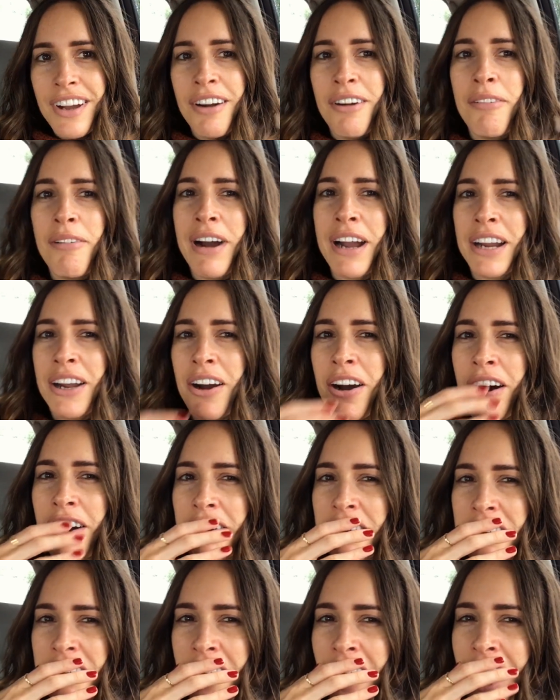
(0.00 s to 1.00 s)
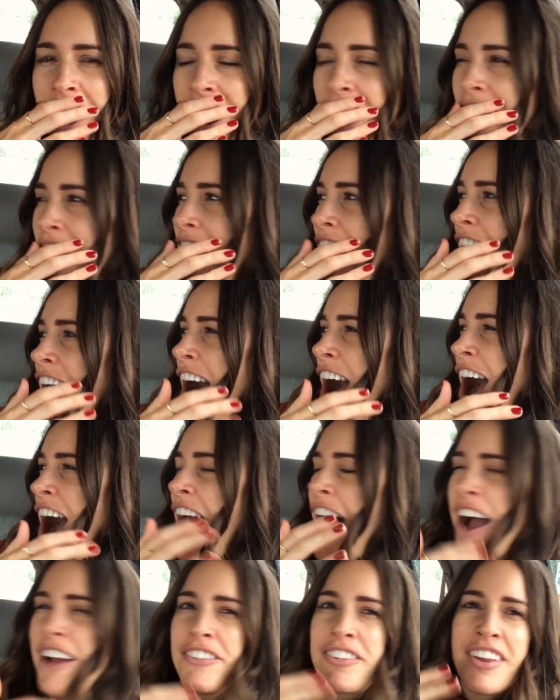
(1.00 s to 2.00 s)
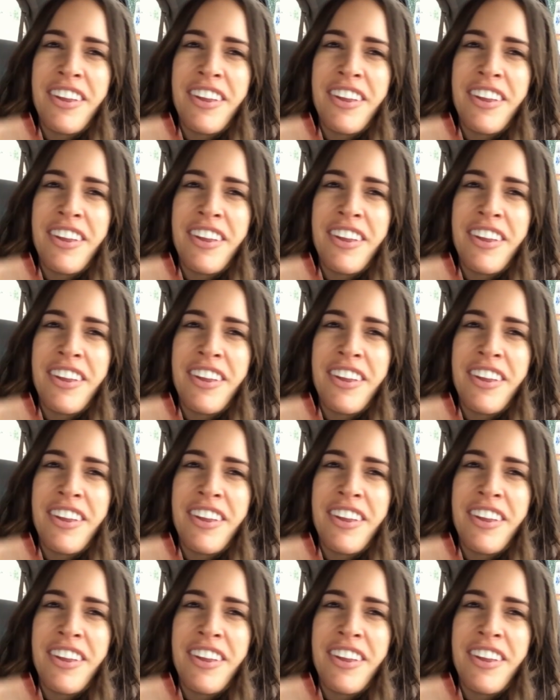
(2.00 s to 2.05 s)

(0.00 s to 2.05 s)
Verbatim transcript: Oh, my gosh, I